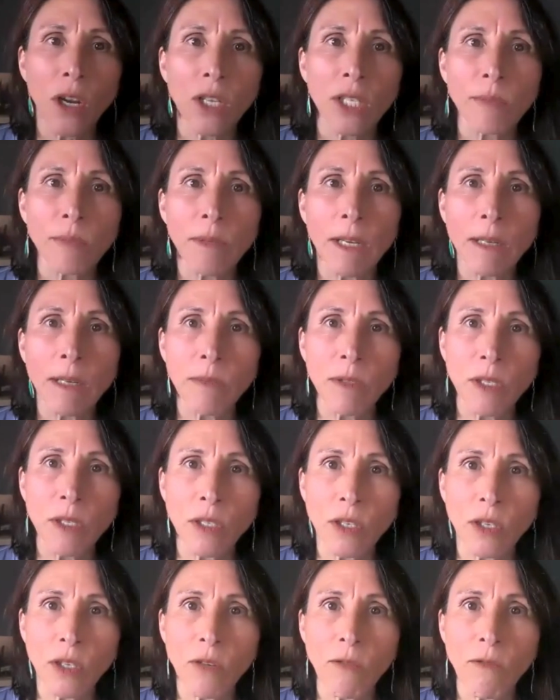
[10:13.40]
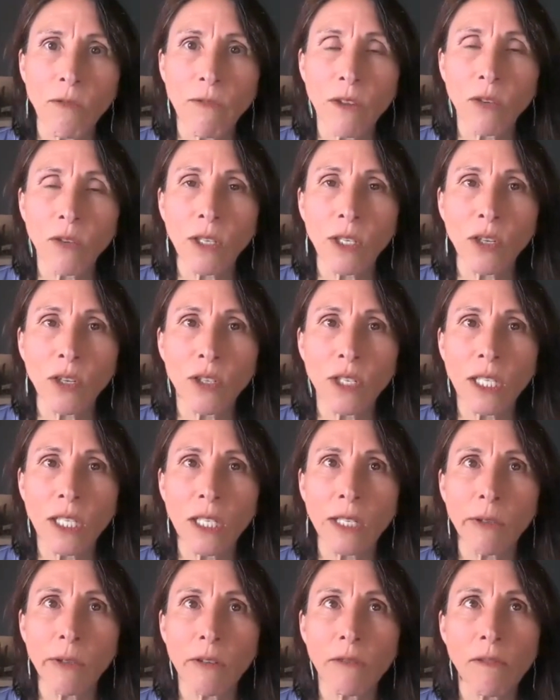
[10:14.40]
sometimes you feel like you're
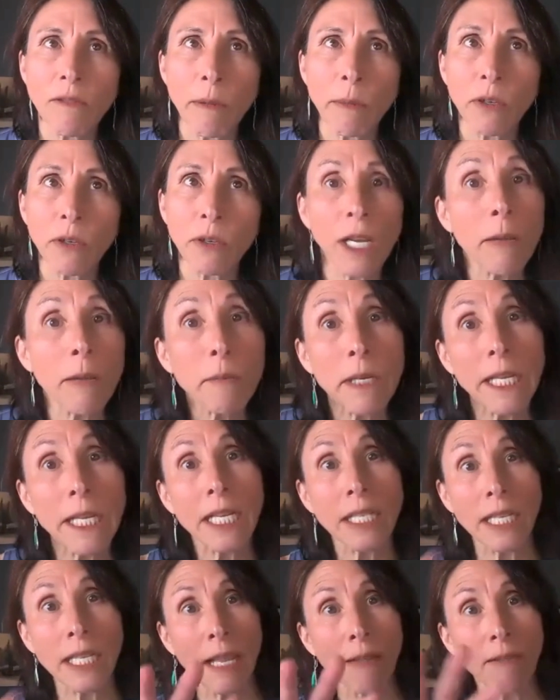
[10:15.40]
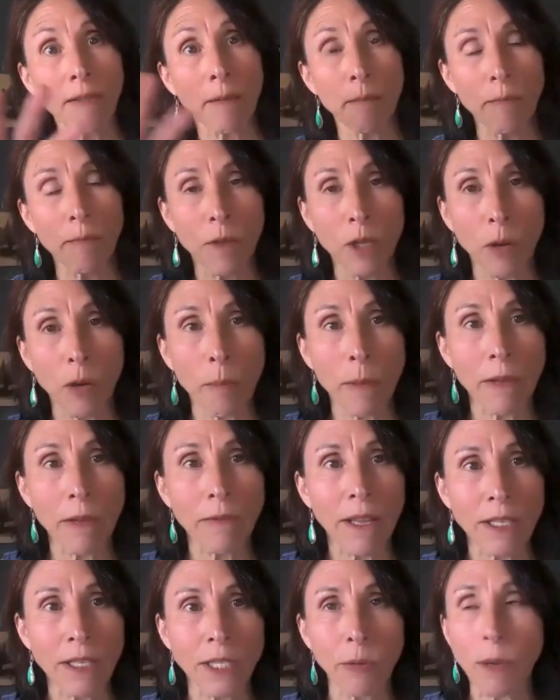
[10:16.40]
dealing with a reputable company because they have a, big
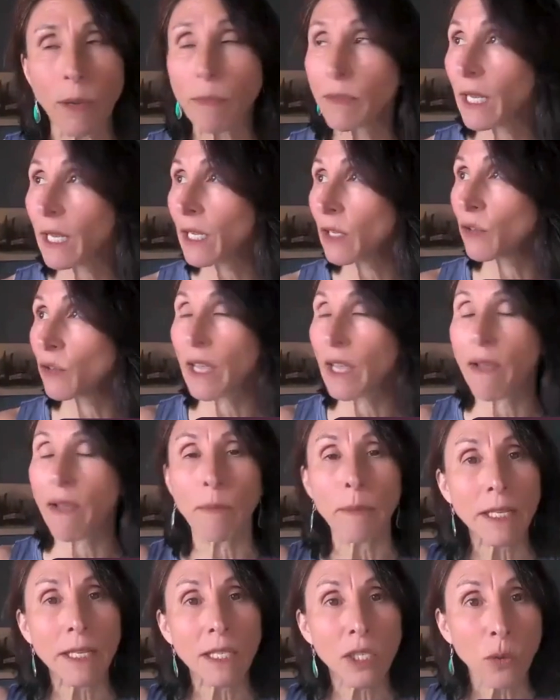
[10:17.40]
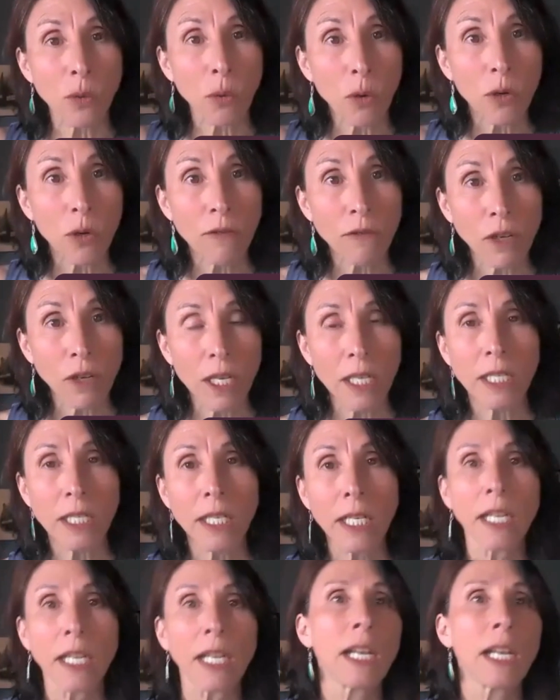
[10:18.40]
fancy website, or they have a big storefront.